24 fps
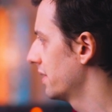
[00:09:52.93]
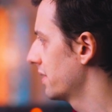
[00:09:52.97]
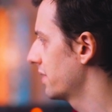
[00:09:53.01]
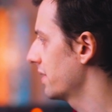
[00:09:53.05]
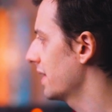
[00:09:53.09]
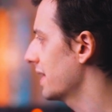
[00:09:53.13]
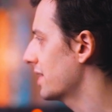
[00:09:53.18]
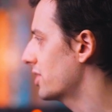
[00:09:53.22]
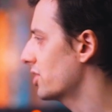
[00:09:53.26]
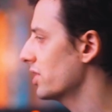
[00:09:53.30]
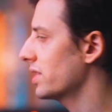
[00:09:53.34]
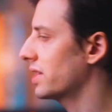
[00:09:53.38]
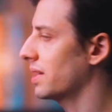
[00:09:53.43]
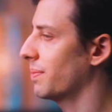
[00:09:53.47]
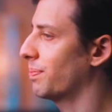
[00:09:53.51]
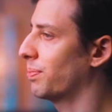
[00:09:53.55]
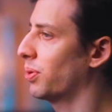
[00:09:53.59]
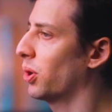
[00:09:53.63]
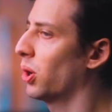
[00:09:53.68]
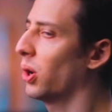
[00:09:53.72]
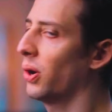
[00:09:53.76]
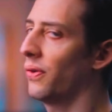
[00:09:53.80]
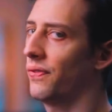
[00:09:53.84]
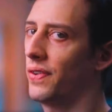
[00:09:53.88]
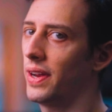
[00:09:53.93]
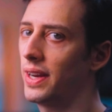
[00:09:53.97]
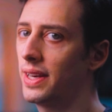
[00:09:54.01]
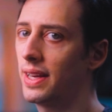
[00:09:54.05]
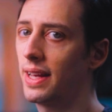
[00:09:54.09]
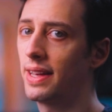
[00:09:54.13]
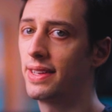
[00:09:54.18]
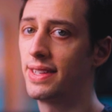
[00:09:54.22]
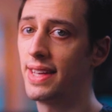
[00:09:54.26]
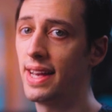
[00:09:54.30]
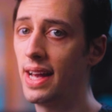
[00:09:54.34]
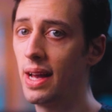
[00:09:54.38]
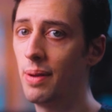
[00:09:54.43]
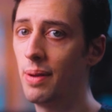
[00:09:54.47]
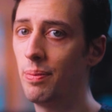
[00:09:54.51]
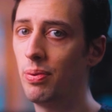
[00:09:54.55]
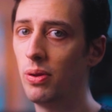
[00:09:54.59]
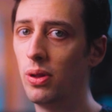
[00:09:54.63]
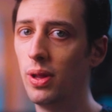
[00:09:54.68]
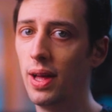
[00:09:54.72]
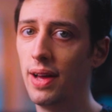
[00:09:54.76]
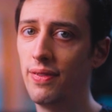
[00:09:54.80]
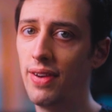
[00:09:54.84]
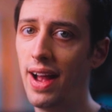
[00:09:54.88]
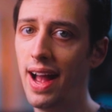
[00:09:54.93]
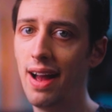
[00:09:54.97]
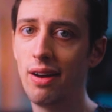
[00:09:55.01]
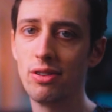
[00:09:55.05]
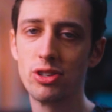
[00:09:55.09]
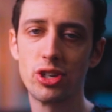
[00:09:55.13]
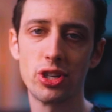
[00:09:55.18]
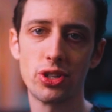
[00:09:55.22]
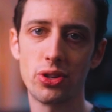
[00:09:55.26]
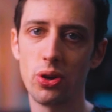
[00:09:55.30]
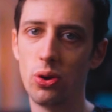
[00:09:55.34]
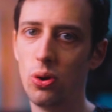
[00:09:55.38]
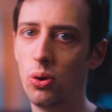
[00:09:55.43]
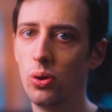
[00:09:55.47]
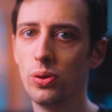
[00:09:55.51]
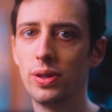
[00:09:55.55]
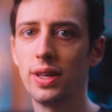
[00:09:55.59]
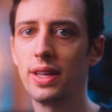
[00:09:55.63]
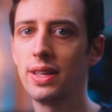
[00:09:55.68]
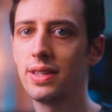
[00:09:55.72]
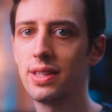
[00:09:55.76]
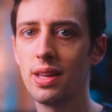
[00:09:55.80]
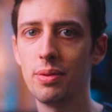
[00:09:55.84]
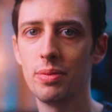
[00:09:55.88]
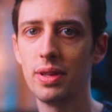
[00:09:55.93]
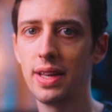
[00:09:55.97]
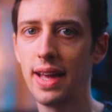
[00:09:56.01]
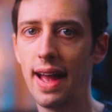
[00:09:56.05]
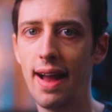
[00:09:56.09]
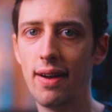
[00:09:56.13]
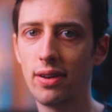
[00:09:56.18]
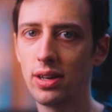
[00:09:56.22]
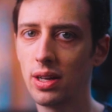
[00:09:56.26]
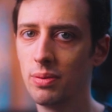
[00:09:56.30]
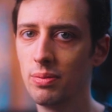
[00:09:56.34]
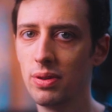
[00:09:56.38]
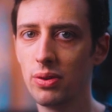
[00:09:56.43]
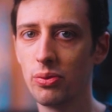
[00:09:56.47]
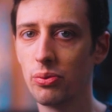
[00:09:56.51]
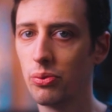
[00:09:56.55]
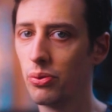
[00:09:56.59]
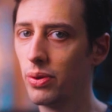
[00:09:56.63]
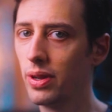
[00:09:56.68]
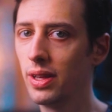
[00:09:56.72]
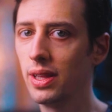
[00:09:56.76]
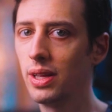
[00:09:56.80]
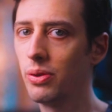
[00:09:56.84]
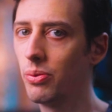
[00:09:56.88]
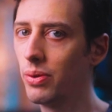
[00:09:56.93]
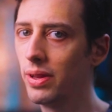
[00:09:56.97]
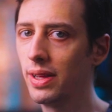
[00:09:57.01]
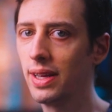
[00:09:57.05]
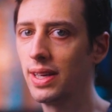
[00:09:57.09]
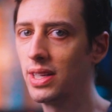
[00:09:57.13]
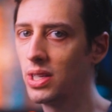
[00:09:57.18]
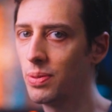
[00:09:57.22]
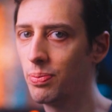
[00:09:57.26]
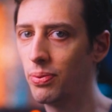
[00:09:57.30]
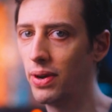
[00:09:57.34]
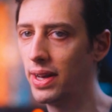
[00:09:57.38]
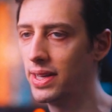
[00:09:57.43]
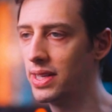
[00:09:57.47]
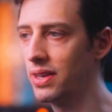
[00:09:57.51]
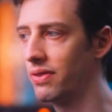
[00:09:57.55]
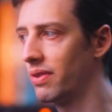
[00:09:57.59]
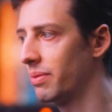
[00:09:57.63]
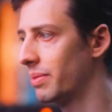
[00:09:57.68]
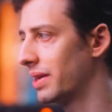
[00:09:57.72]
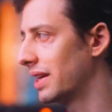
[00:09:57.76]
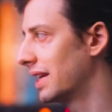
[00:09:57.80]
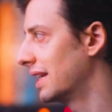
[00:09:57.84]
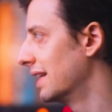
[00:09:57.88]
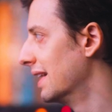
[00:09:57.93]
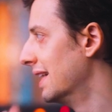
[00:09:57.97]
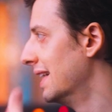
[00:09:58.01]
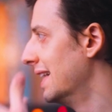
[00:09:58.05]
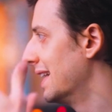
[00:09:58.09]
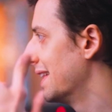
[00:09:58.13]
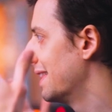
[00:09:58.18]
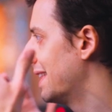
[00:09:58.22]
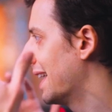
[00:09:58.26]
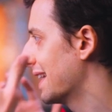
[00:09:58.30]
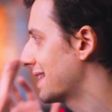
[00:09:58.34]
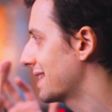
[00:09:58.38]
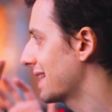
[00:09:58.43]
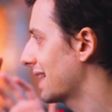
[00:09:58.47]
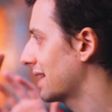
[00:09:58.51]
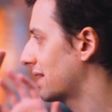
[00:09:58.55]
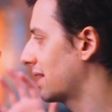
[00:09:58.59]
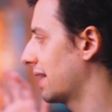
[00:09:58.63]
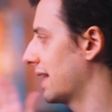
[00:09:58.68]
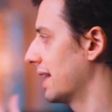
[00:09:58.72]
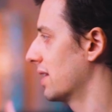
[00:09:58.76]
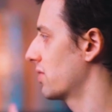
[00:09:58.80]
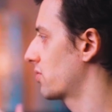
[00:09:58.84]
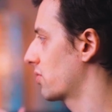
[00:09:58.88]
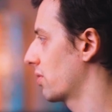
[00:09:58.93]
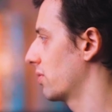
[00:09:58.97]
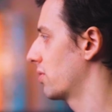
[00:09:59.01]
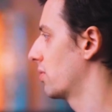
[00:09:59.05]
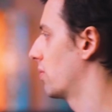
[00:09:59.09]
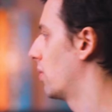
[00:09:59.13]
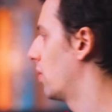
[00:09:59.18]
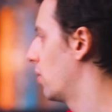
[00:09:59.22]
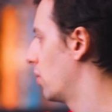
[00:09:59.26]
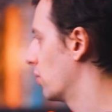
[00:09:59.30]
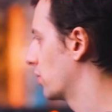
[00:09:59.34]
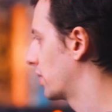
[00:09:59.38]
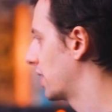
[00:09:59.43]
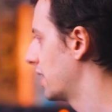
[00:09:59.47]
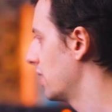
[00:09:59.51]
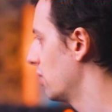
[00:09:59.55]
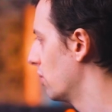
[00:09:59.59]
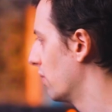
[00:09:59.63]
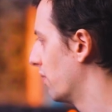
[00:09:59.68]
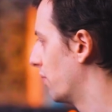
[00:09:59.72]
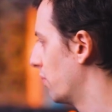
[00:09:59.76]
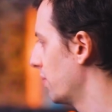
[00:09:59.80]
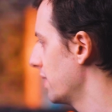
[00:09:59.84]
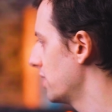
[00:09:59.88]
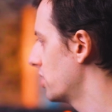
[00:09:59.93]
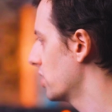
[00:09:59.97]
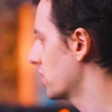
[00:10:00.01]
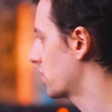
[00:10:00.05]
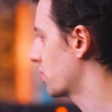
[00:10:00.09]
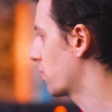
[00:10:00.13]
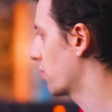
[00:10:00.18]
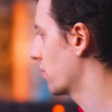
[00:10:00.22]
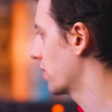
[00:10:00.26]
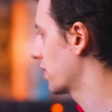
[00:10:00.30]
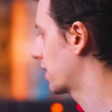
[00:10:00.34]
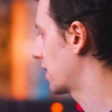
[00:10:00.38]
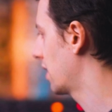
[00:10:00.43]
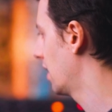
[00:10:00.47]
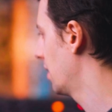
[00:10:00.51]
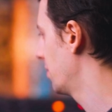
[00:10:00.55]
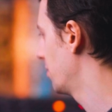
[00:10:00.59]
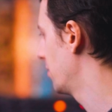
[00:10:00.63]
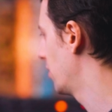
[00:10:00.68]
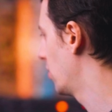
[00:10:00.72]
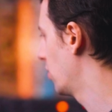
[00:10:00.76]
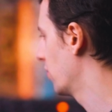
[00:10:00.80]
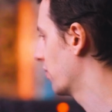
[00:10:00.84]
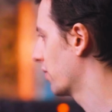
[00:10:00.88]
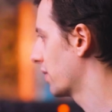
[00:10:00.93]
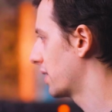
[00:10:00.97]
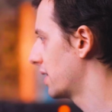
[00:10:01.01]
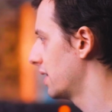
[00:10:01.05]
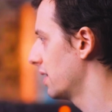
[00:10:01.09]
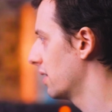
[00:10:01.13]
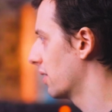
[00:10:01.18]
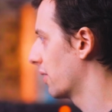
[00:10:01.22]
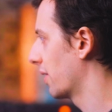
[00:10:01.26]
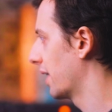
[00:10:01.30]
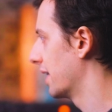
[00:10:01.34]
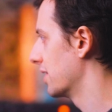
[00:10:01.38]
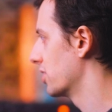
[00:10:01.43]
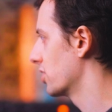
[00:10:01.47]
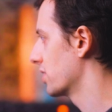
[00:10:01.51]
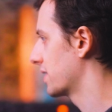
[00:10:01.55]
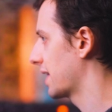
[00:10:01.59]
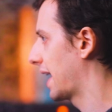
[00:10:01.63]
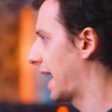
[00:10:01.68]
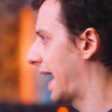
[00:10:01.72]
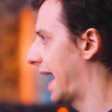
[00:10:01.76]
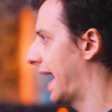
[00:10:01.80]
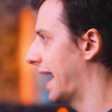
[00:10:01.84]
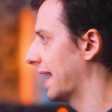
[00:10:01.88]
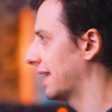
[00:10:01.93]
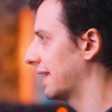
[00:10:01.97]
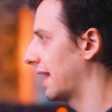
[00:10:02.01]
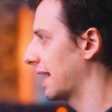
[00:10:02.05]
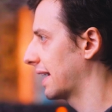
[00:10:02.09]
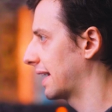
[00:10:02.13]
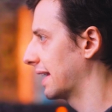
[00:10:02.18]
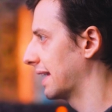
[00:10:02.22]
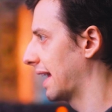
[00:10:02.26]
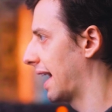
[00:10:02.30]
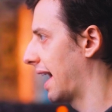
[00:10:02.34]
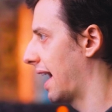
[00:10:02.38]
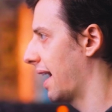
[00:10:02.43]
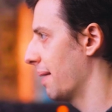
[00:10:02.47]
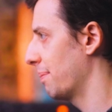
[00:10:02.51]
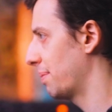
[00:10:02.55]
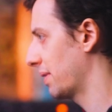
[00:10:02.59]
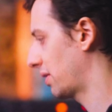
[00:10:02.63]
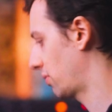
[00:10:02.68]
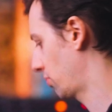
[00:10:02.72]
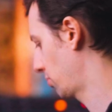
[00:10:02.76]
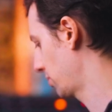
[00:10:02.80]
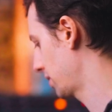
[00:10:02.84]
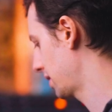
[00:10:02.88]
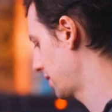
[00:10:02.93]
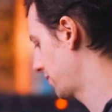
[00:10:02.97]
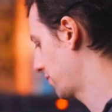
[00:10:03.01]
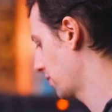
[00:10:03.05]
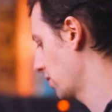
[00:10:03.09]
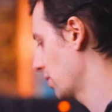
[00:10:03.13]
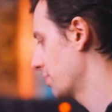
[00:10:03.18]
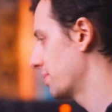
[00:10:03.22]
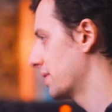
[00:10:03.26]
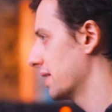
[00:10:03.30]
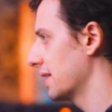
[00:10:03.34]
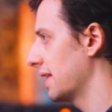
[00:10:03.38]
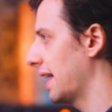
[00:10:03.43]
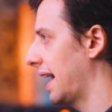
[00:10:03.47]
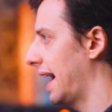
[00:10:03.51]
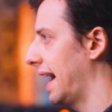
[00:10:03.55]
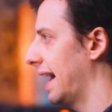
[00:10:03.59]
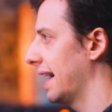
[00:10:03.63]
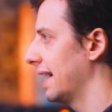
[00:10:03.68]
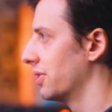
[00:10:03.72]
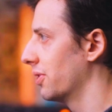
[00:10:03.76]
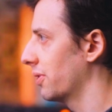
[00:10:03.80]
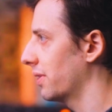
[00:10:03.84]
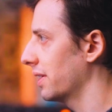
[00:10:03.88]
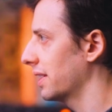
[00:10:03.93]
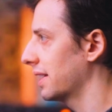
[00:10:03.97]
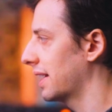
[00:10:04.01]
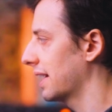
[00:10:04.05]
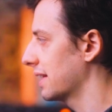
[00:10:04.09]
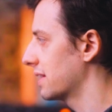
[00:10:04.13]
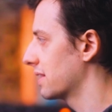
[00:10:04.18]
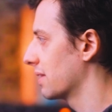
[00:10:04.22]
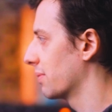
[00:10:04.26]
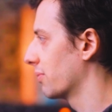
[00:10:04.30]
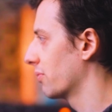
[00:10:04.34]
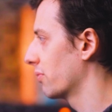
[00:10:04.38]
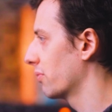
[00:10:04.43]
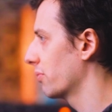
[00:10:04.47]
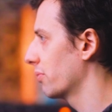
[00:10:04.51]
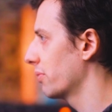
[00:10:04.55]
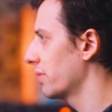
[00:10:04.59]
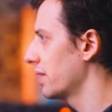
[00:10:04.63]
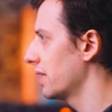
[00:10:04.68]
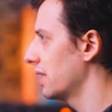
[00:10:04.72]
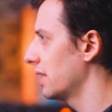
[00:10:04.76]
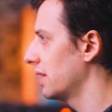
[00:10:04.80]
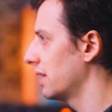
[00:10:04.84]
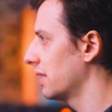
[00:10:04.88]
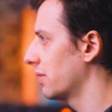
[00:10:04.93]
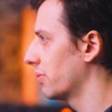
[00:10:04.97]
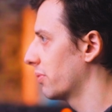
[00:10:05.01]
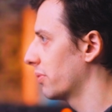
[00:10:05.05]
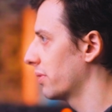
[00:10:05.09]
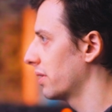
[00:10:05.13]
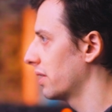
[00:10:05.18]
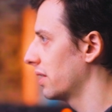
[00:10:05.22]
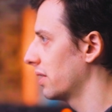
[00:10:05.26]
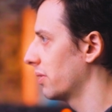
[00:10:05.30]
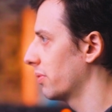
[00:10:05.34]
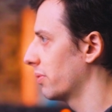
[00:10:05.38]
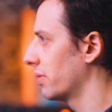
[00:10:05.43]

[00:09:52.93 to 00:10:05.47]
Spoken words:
So that's just a perfect example of how just holding something out can be really, really expressive. I mean, that's like the intro to a whole cue. If we just were to come over here and just add like an epic reverb to that, you're gonna get some really, really,